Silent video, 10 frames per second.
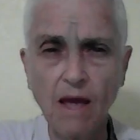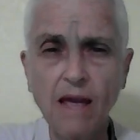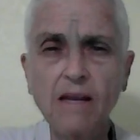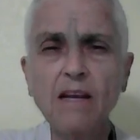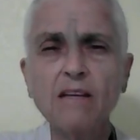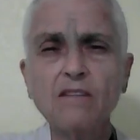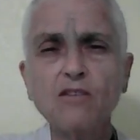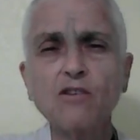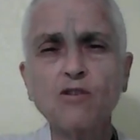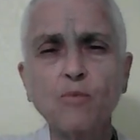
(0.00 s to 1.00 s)
and it
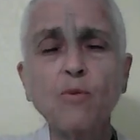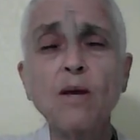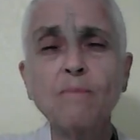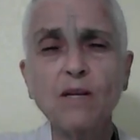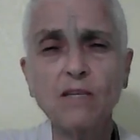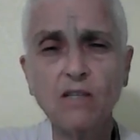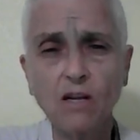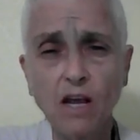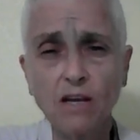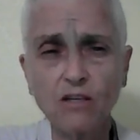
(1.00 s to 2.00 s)
is the supreme
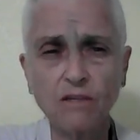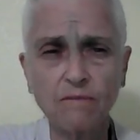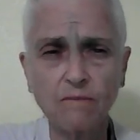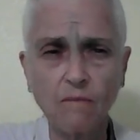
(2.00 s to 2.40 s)
destination.